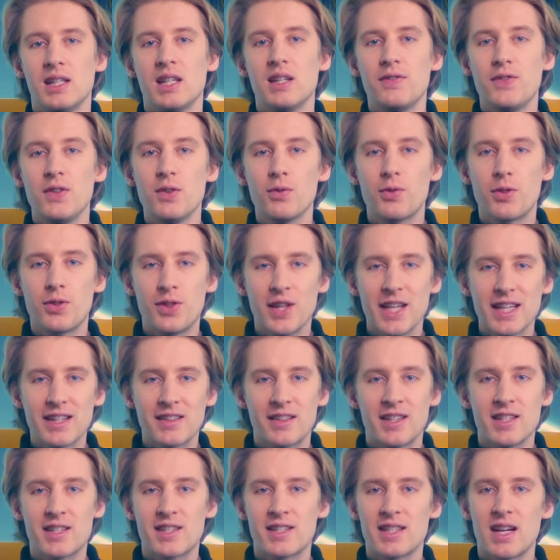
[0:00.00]
If you
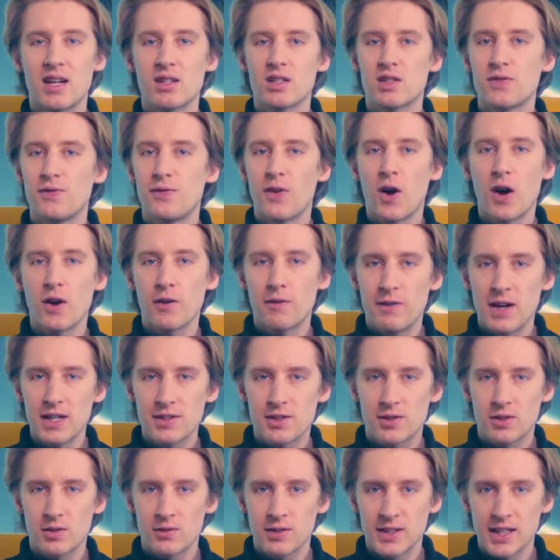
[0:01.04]
think this sounds far
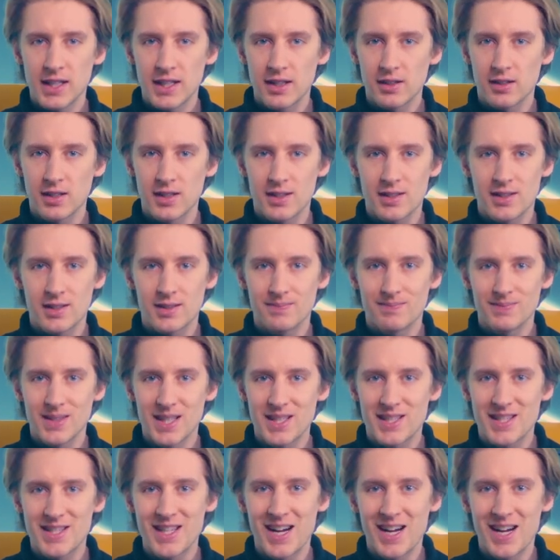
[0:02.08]
fetched or ridiculous, it's